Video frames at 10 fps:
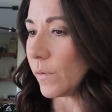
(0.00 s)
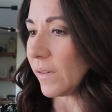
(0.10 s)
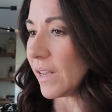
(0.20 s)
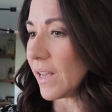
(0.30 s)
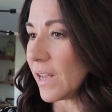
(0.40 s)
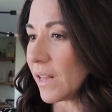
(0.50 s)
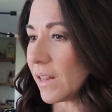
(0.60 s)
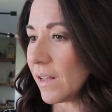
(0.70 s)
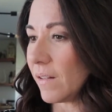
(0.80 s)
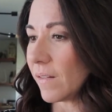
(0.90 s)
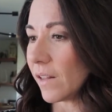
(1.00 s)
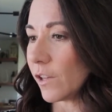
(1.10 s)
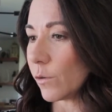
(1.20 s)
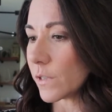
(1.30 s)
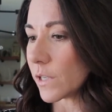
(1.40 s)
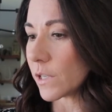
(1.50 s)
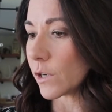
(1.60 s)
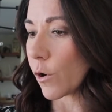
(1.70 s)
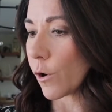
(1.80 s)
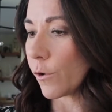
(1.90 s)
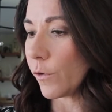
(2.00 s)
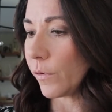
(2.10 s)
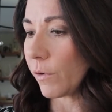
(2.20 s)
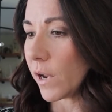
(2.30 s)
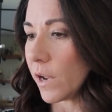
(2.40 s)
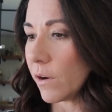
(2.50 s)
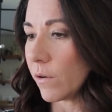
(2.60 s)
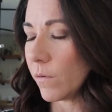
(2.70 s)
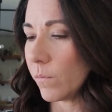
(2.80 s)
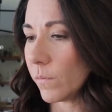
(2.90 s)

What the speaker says: see these little stars right here,